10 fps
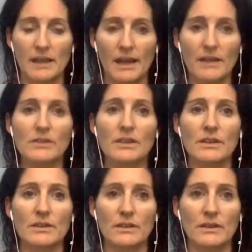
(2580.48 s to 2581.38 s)
energy
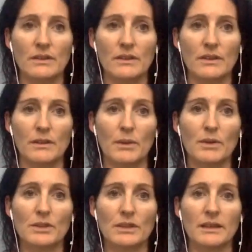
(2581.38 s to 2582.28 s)
through, through the
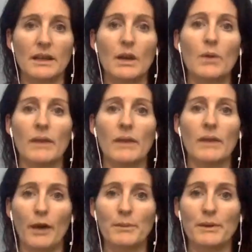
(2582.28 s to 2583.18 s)
emotion will
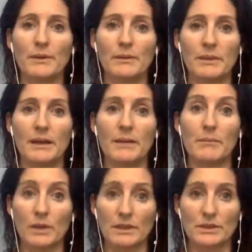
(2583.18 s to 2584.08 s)
help you become
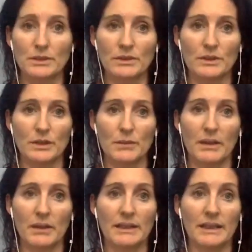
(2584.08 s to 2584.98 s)
more attuned to your
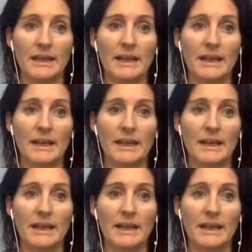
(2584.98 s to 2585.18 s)
body.